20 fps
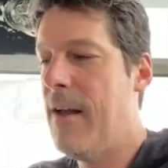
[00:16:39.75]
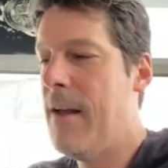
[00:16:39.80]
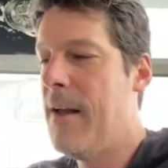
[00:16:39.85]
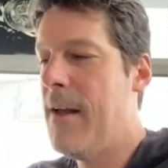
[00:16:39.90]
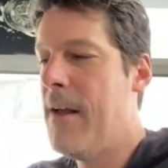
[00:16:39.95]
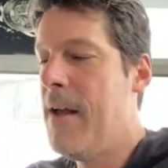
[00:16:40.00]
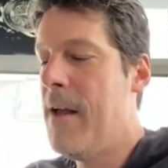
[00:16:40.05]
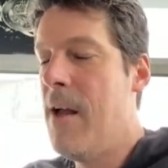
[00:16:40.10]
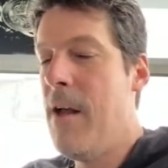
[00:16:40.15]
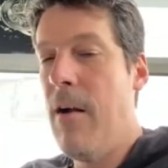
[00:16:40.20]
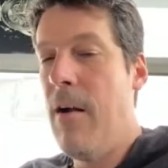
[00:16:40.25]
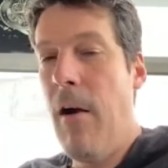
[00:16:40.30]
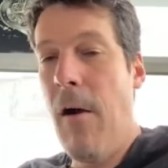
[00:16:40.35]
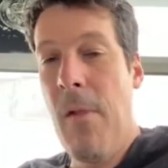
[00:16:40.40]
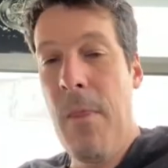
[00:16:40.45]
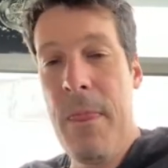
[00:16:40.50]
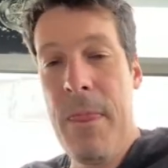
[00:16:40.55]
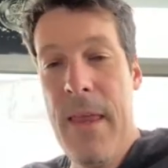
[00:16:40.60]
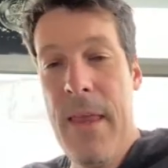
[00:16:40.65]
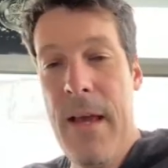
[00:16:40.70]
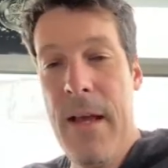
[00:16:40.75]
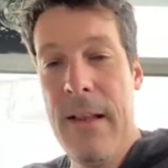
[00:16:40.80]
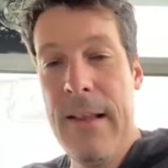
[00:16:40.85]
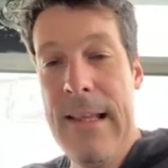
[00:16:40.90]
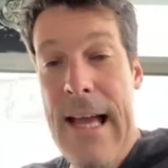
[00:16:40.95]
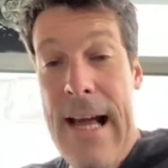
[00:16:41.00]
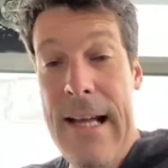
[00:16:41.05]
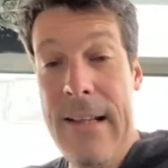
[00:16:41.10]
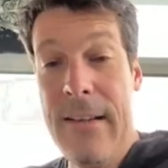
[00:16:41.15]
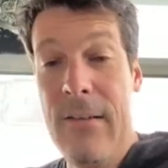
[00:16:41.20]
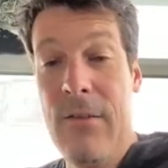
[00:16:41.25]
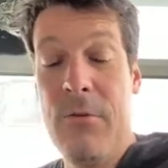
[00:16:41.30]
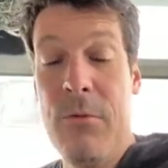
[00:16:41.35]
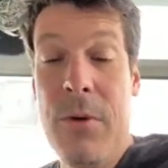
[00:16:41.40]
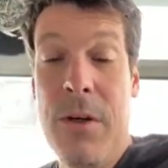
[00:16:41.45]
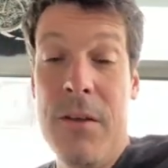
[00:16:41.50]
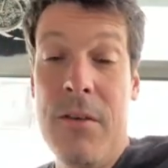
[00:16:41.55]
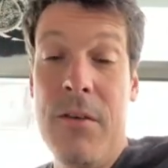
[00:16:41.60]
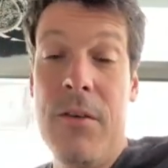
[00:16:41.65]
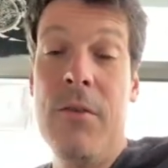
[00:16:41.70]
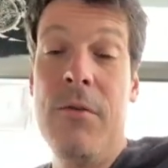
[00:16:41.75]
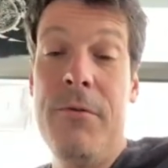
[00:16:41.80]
Mm. And that was the